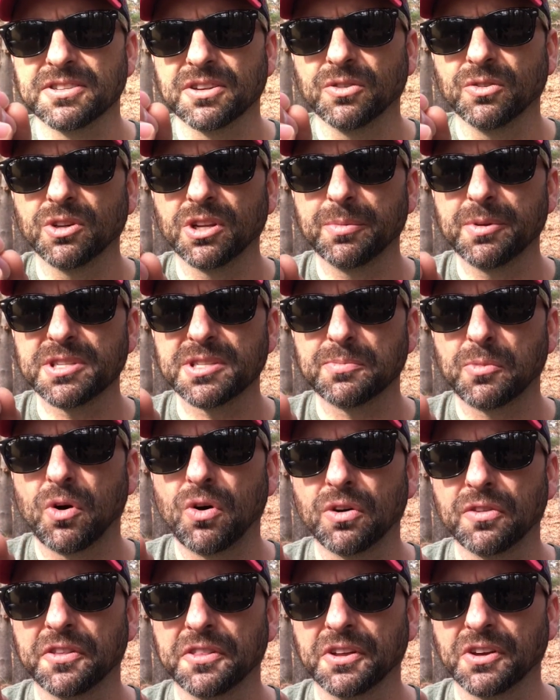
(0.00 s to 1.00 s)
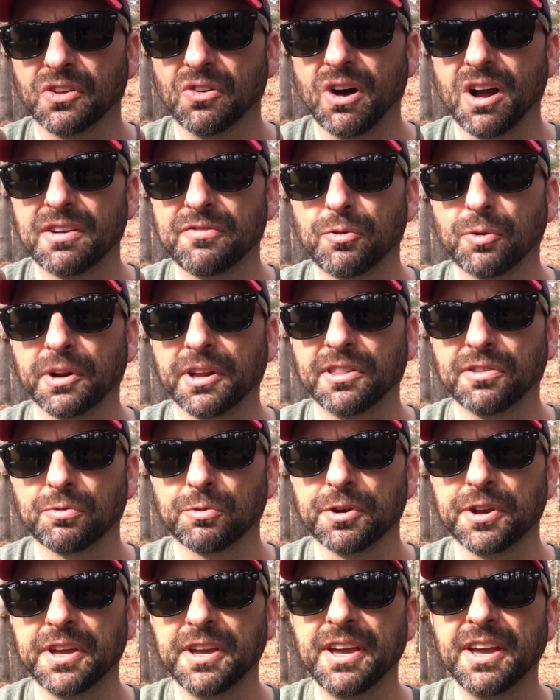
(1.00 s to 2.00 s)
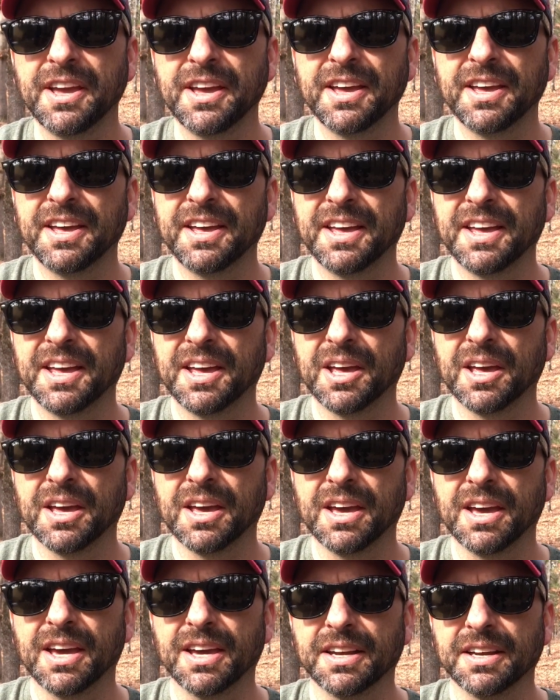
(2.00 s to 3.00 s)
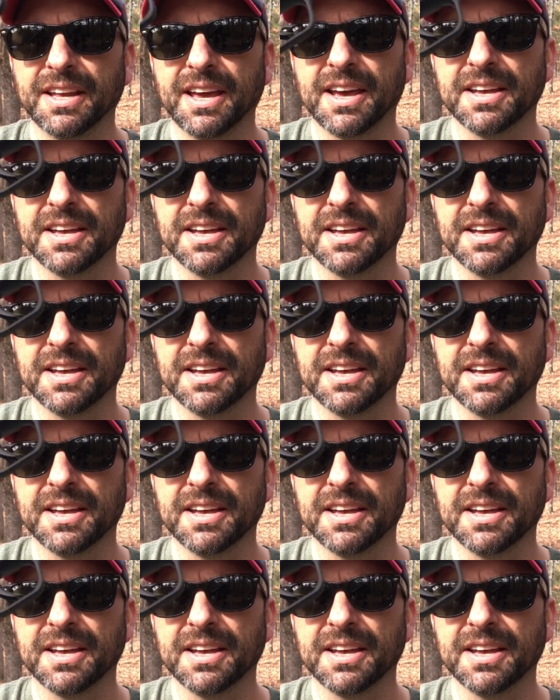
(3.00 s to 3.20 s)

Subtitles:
a little bit smaller than the Glock 43 and